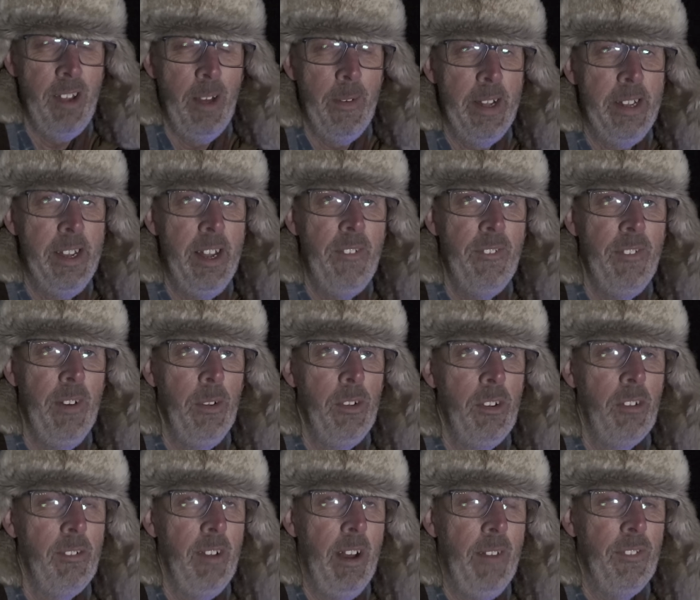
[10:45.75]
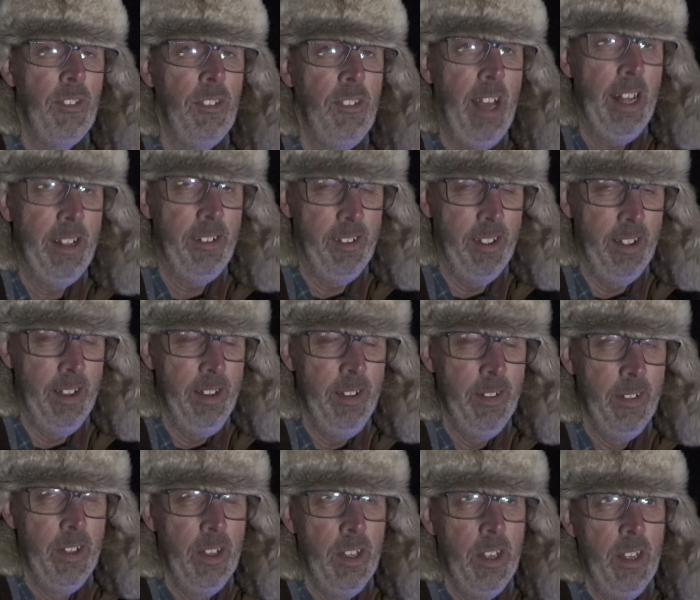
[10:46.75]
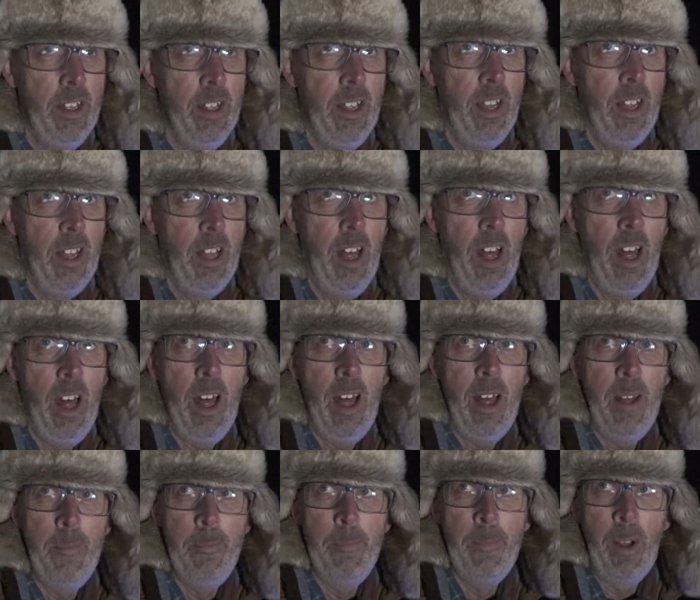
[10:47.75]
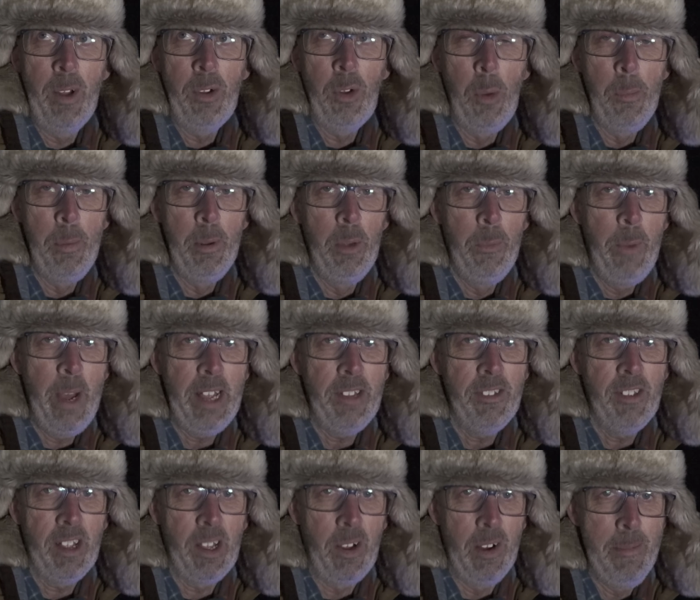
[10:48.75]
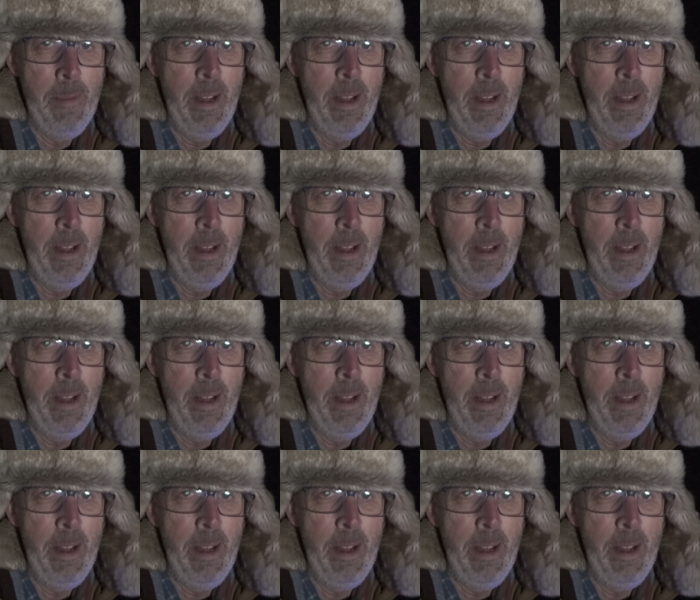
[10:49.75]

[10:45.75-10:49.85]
Now, I did photograph Saturn um, a couple of weeks ago.